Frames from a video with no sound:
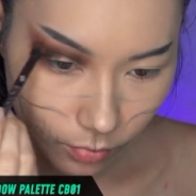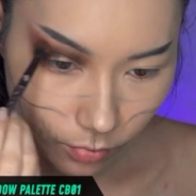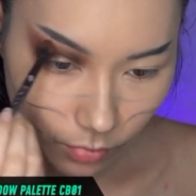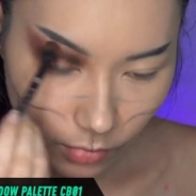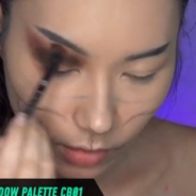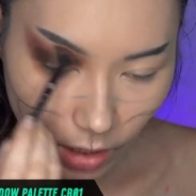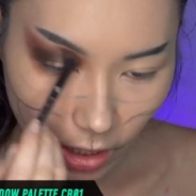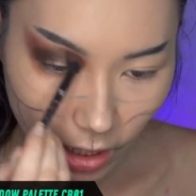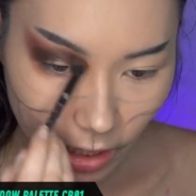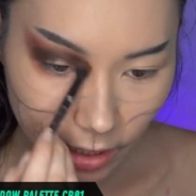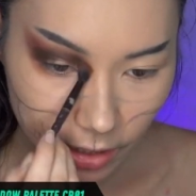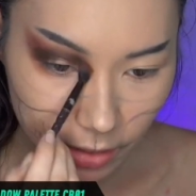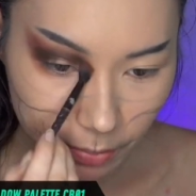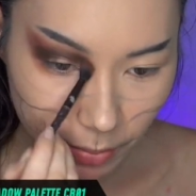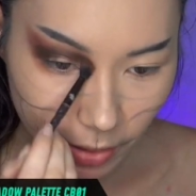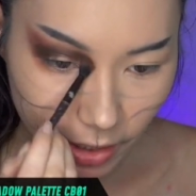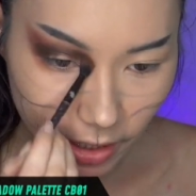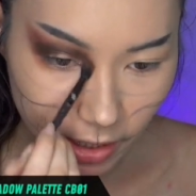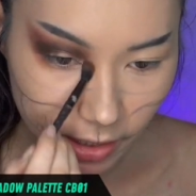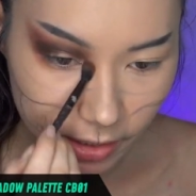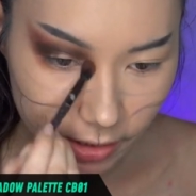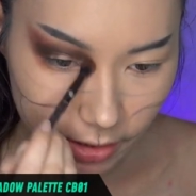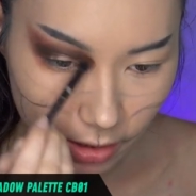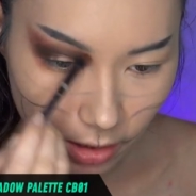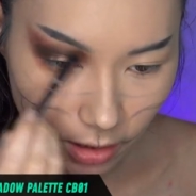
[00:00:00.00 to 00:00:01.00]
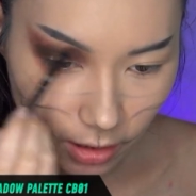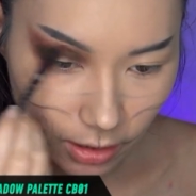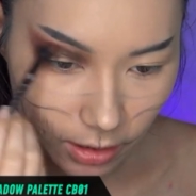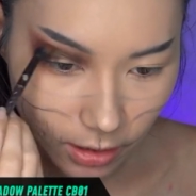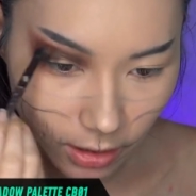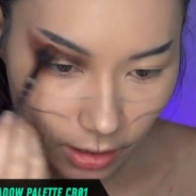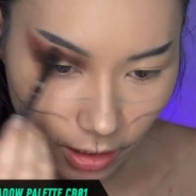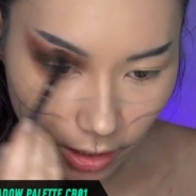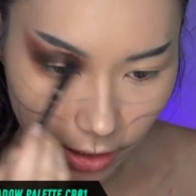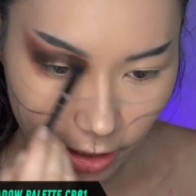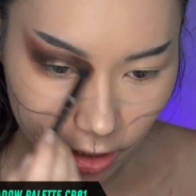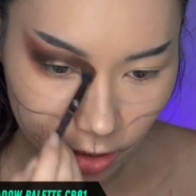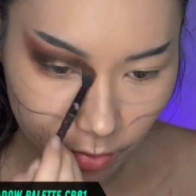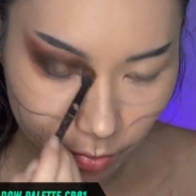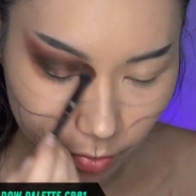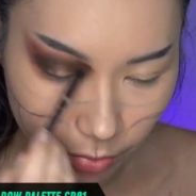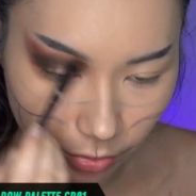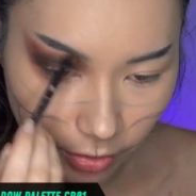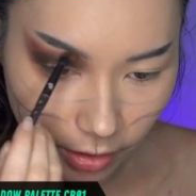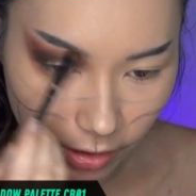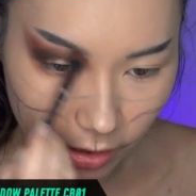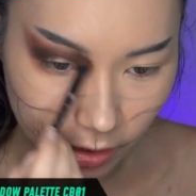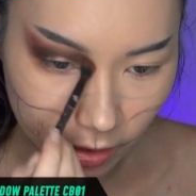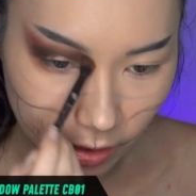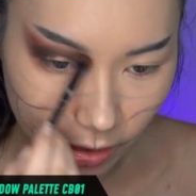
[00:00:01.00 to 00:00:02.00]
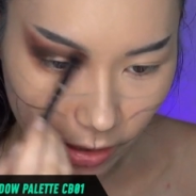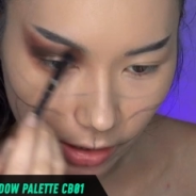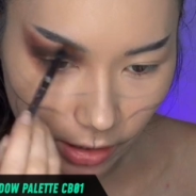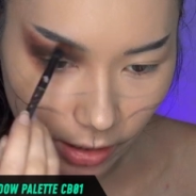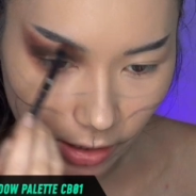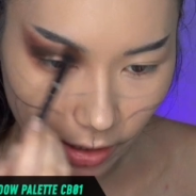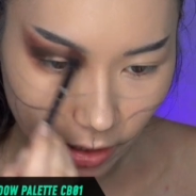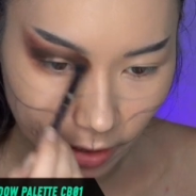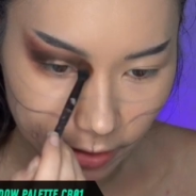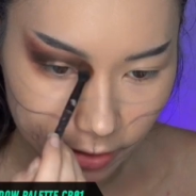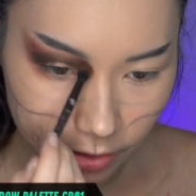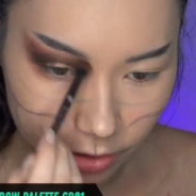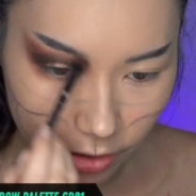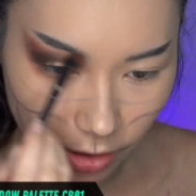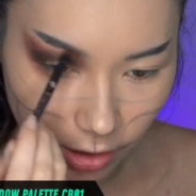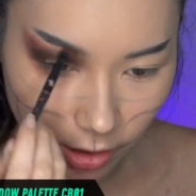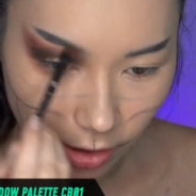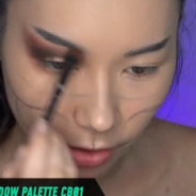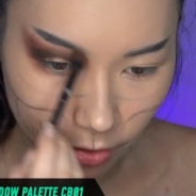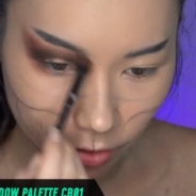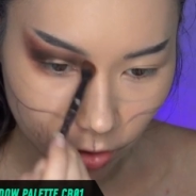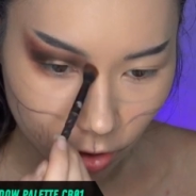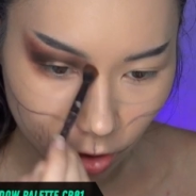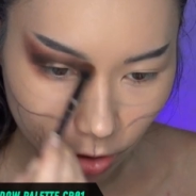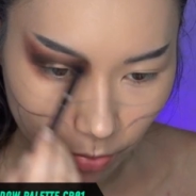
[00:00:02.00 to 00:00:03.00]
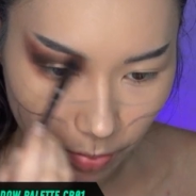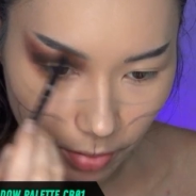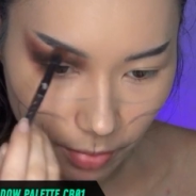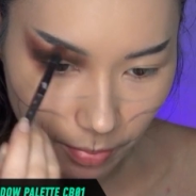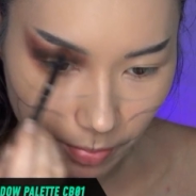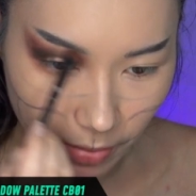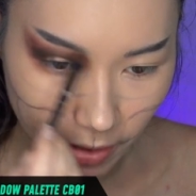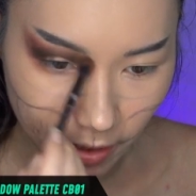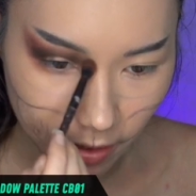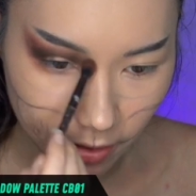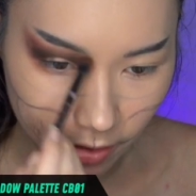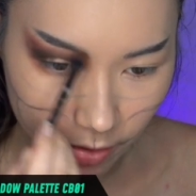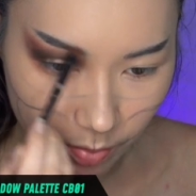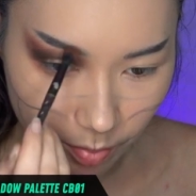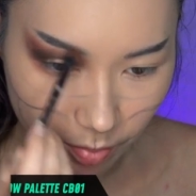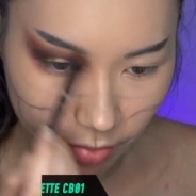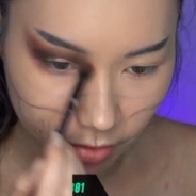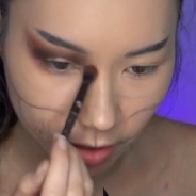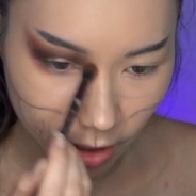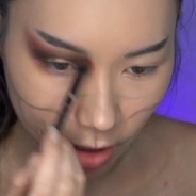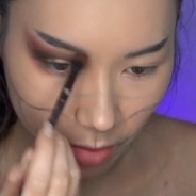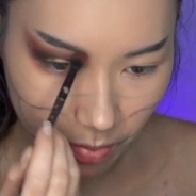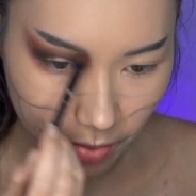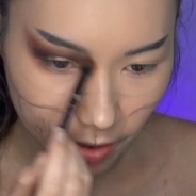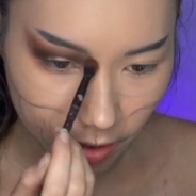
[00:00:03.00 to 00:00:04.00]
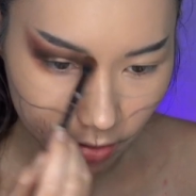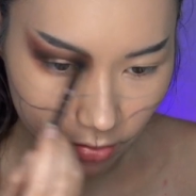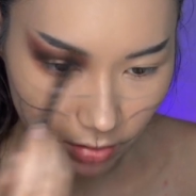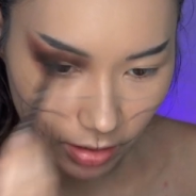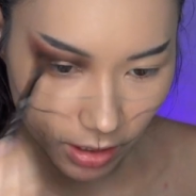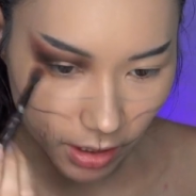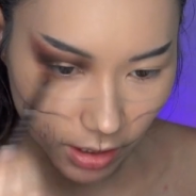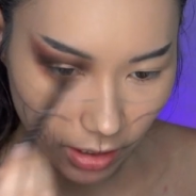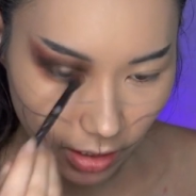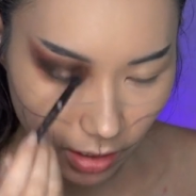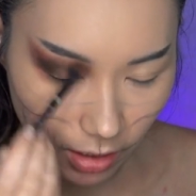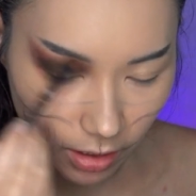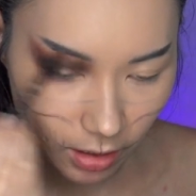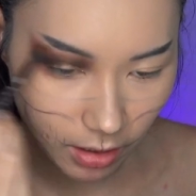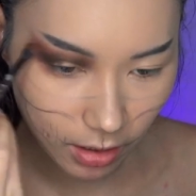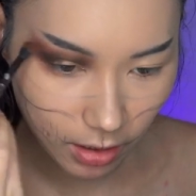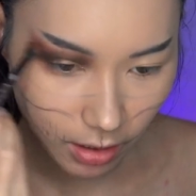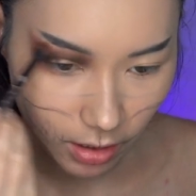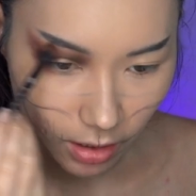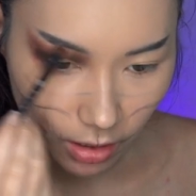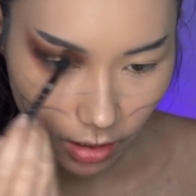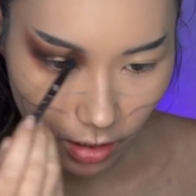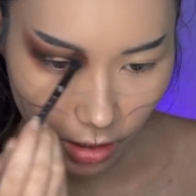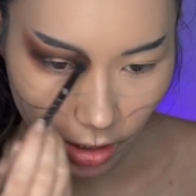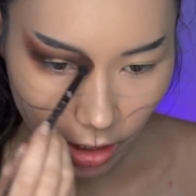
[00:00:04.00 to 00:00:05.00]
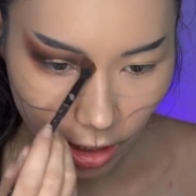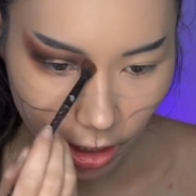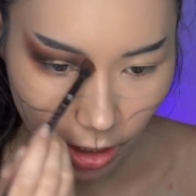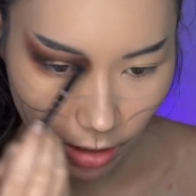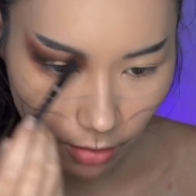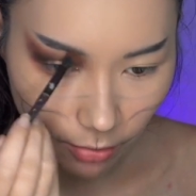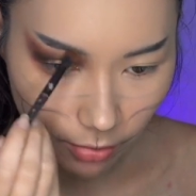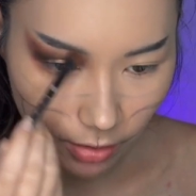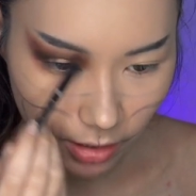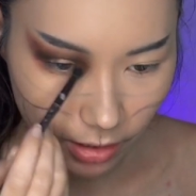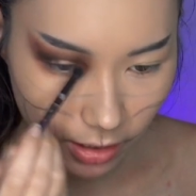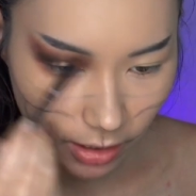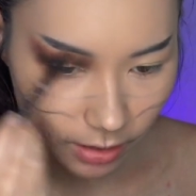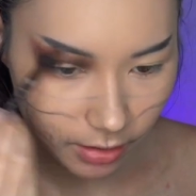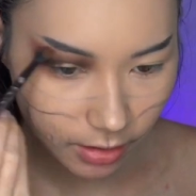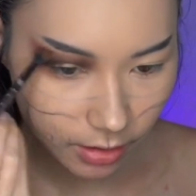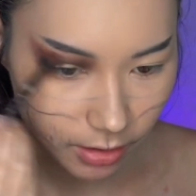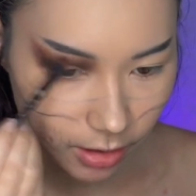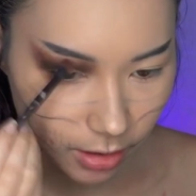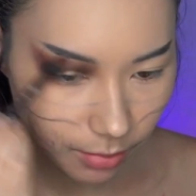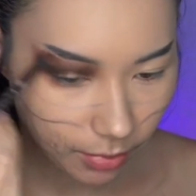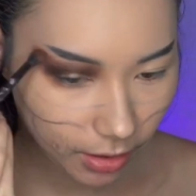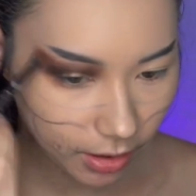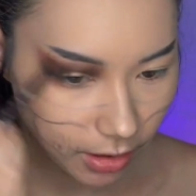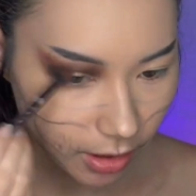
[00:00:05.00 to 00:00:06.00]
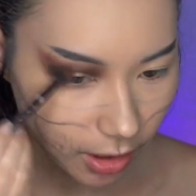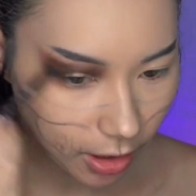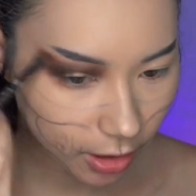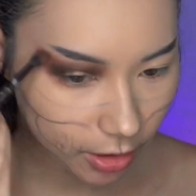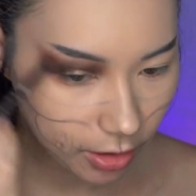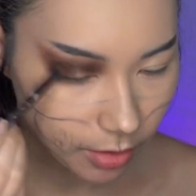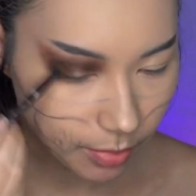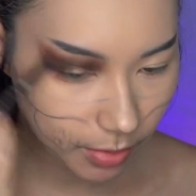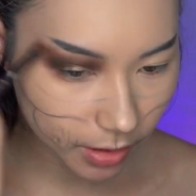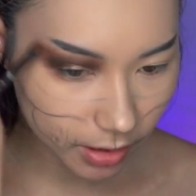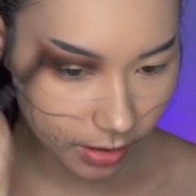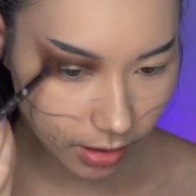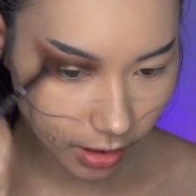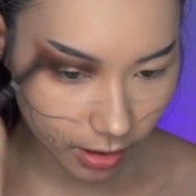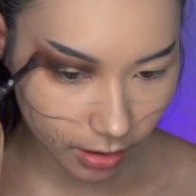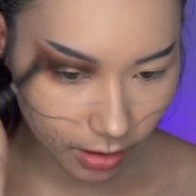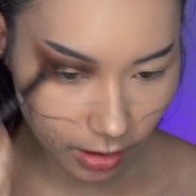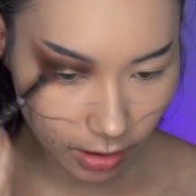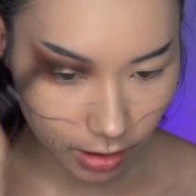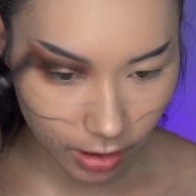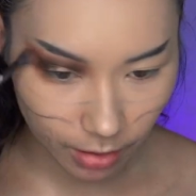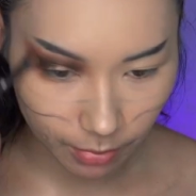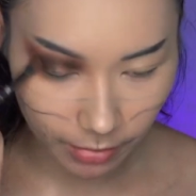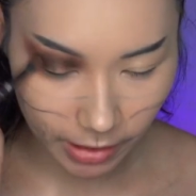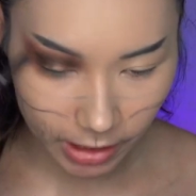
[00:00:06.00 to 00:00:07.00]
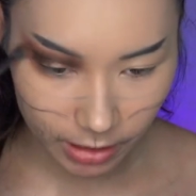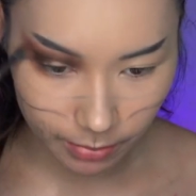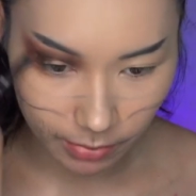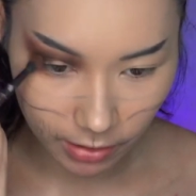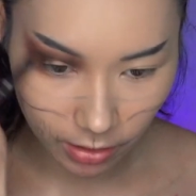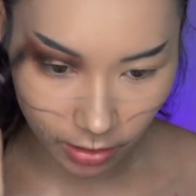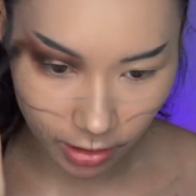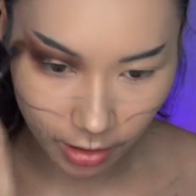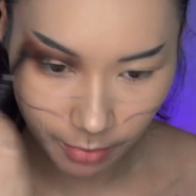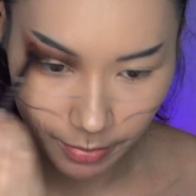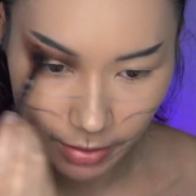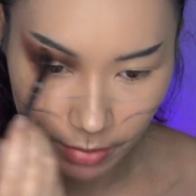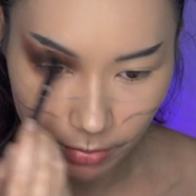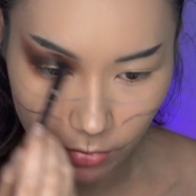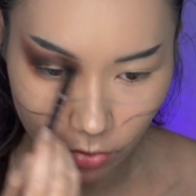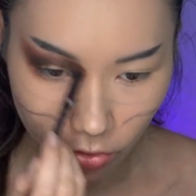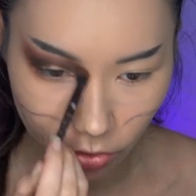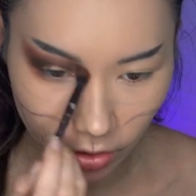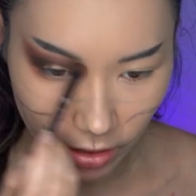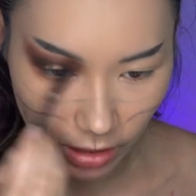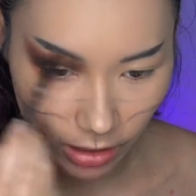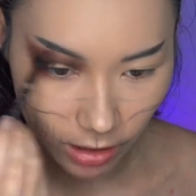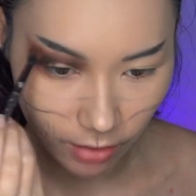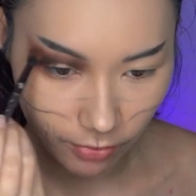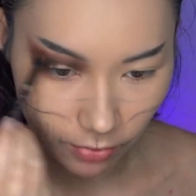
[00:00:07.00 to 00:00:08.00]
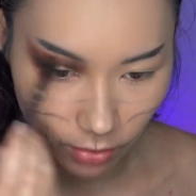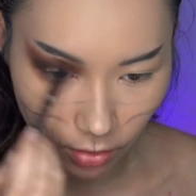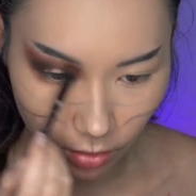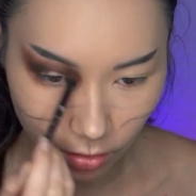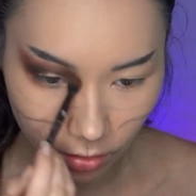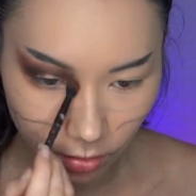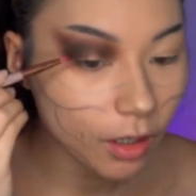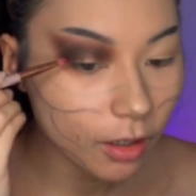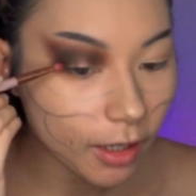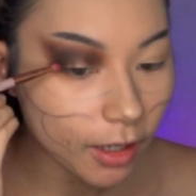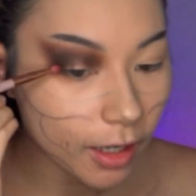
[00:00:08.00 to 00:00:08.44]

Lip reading: I personally like bringing in the eyeshadow up by this brow bone here, connecting to my nose, because I think it makes me look a bit more evil.